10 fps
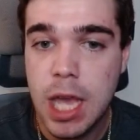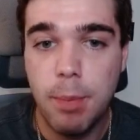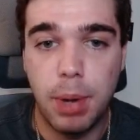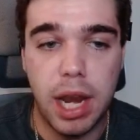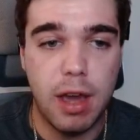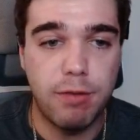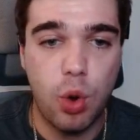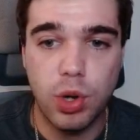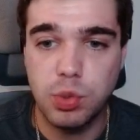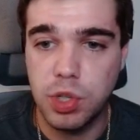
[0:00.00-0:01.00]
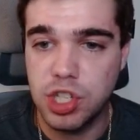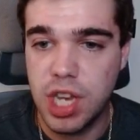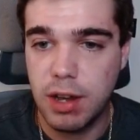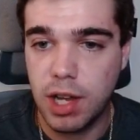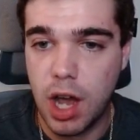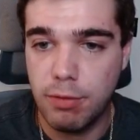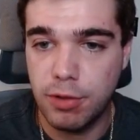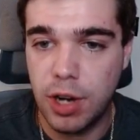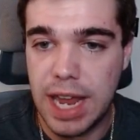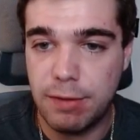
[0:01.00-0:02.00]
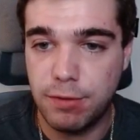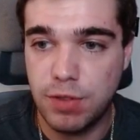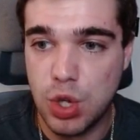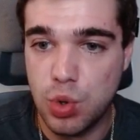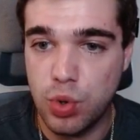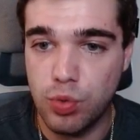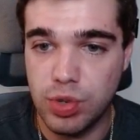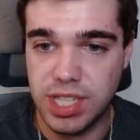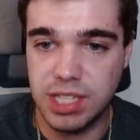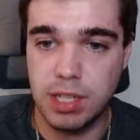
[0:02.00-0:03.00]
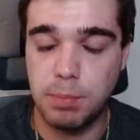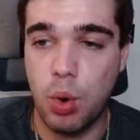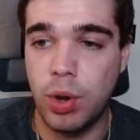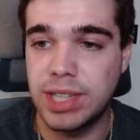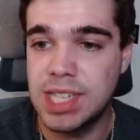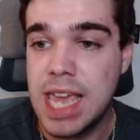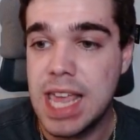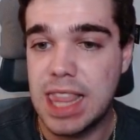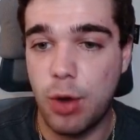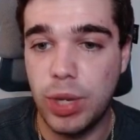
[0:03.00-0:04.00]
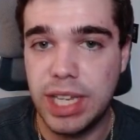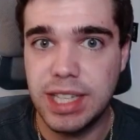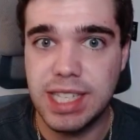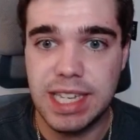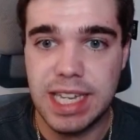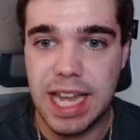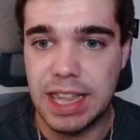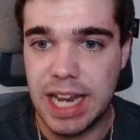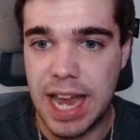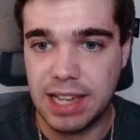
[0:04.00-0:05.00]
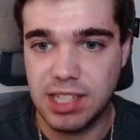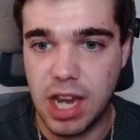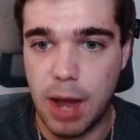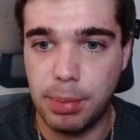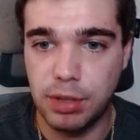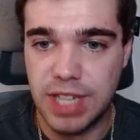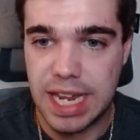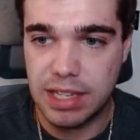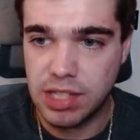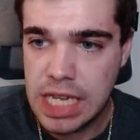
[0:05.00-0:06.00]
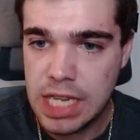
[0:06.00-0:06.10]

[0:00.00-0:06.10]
But of course, we're just going to cover a few resistance points that we can see in the next couple of days.